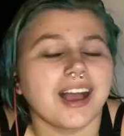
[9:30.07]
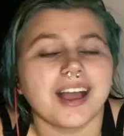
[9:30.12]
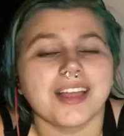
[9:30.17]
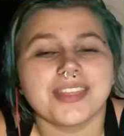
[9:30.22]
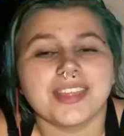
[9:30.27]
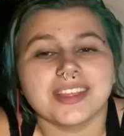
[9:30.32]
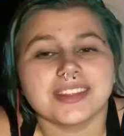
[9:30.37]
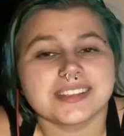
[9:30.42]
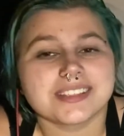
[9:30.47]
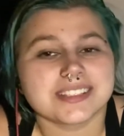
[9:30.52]

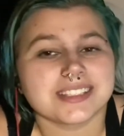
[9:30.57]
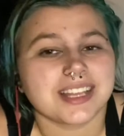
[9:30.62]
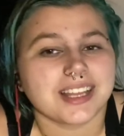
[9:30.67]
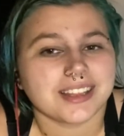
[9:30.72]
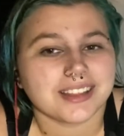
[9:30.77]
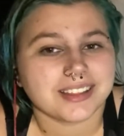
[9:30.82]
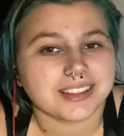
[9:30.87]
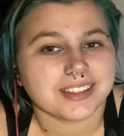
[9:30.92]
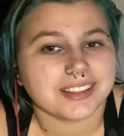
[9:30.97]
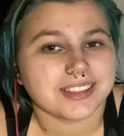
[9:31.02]
that's
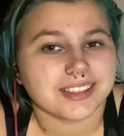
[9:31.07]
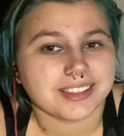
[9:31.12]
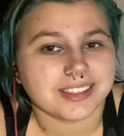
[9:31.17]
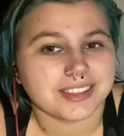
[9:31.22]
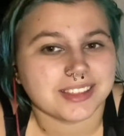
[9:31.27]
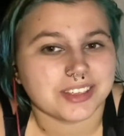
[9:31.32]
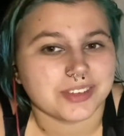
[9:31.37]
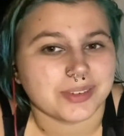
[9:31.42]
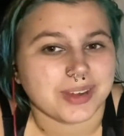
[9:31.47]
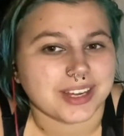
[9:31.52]
not
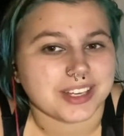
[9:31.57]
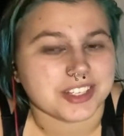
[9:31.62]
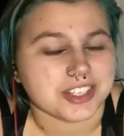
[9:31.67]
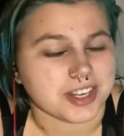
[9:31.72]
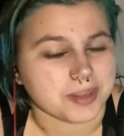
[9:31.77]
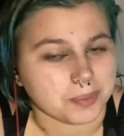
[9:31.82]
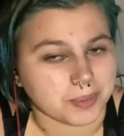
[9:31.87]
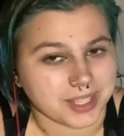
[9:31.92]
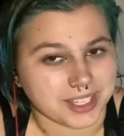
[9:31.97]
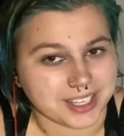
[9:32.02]
the direction
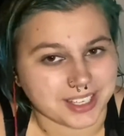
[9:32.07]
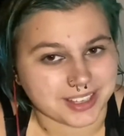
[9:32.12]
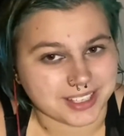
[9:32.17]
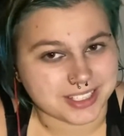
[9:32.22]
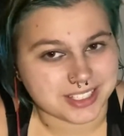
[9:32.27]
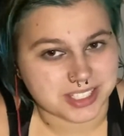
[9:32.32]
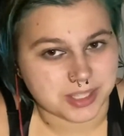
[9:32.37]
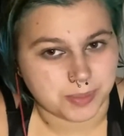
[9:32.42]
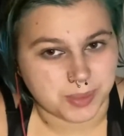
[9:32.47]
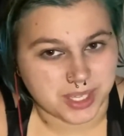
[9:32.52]
I'm leading
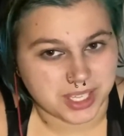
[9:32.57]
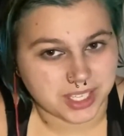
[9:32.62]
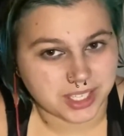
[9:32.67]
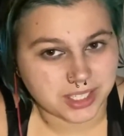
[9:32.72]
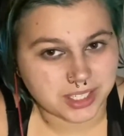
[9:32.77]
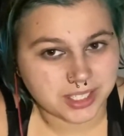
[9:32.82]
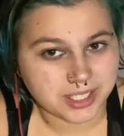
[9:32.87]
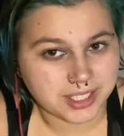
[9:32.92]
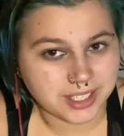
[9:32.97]
this to be in.